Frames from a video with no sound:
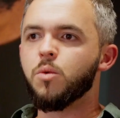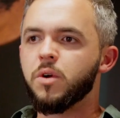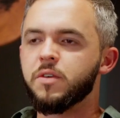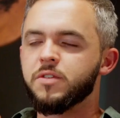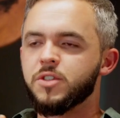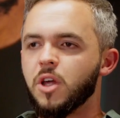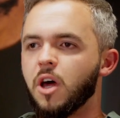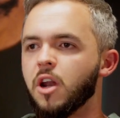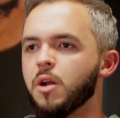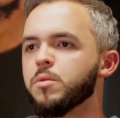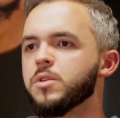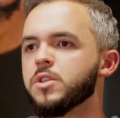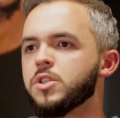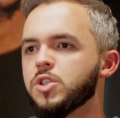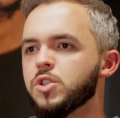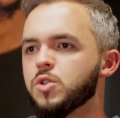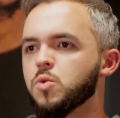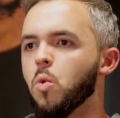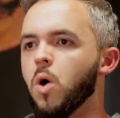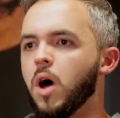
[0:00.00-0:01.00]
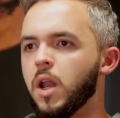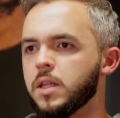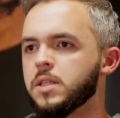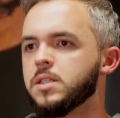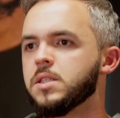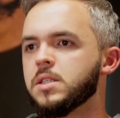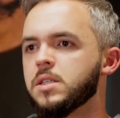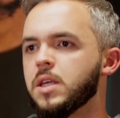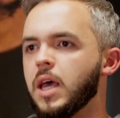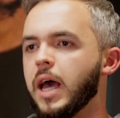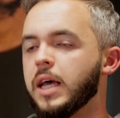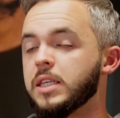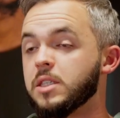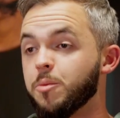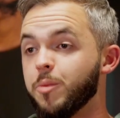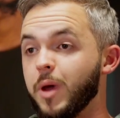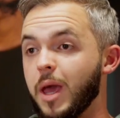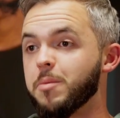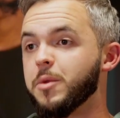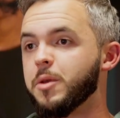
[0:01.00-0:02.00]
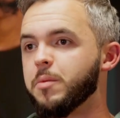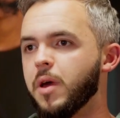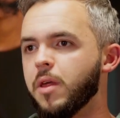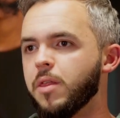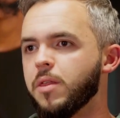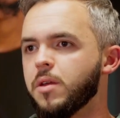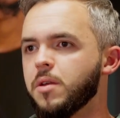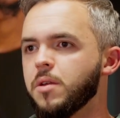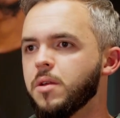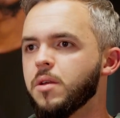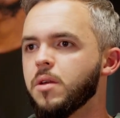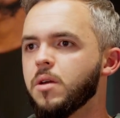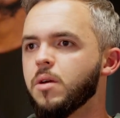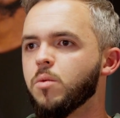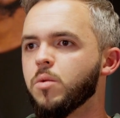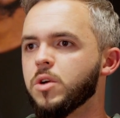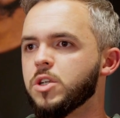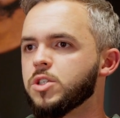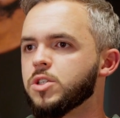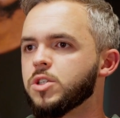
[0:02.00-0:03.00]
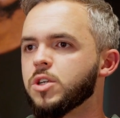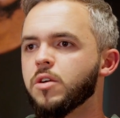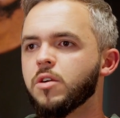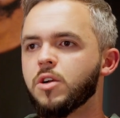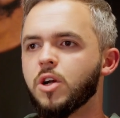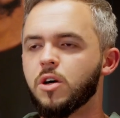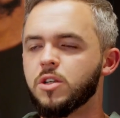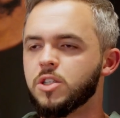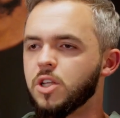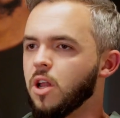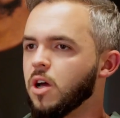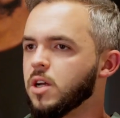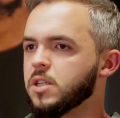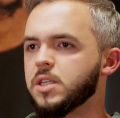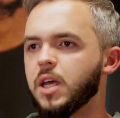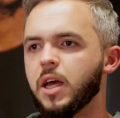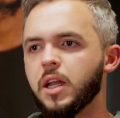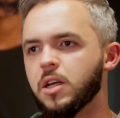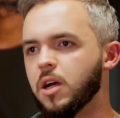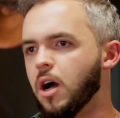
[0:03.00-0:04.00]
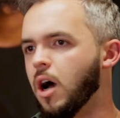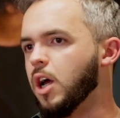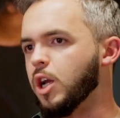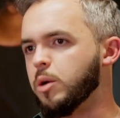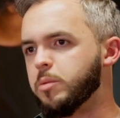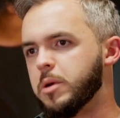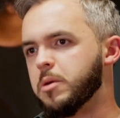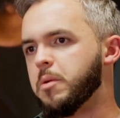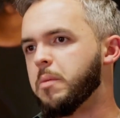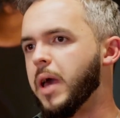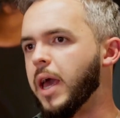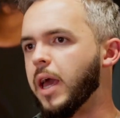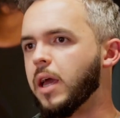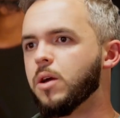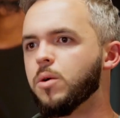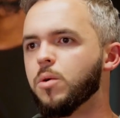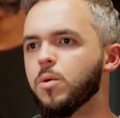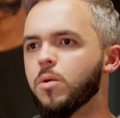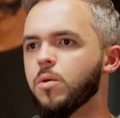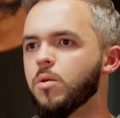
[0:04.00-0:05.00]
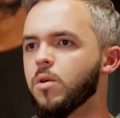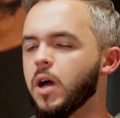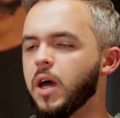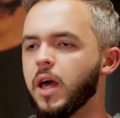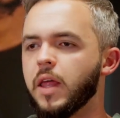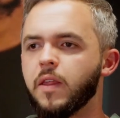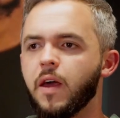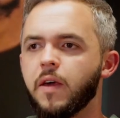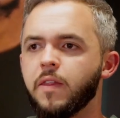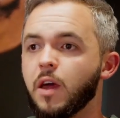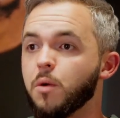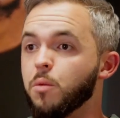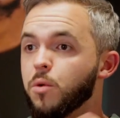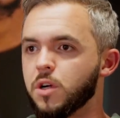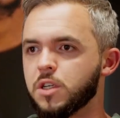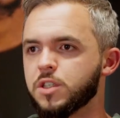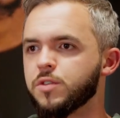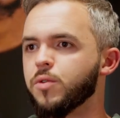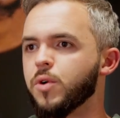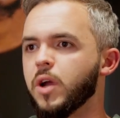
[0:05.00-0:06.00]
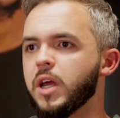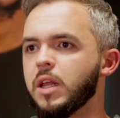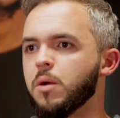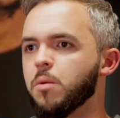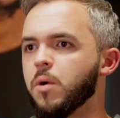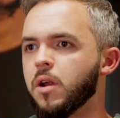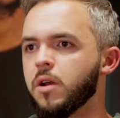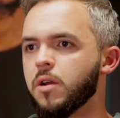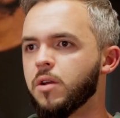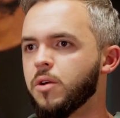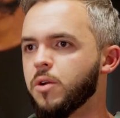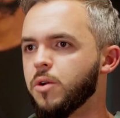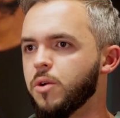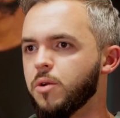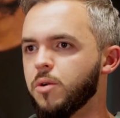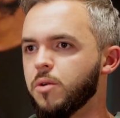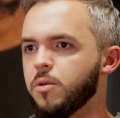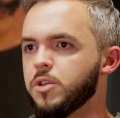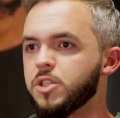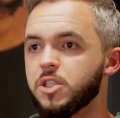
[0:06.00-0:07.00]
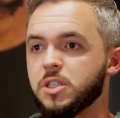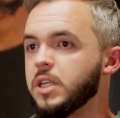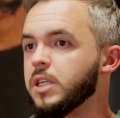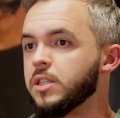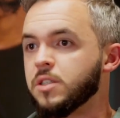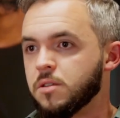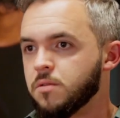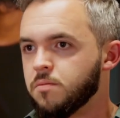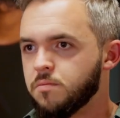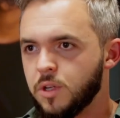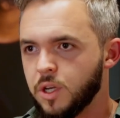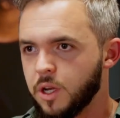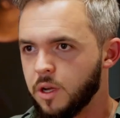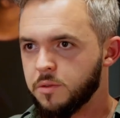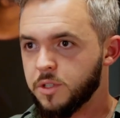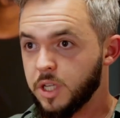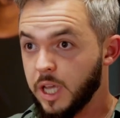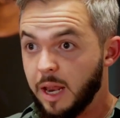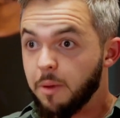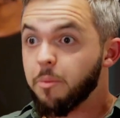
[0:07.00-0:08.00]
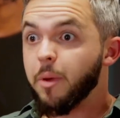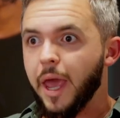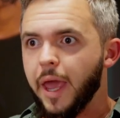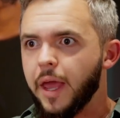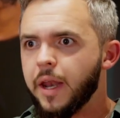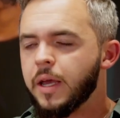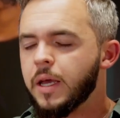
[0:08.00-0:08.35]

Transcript: We started with just wallets as a payment method, which goes alongside card or bank or, and, and that works for anyone who just needs, you know, to get paid.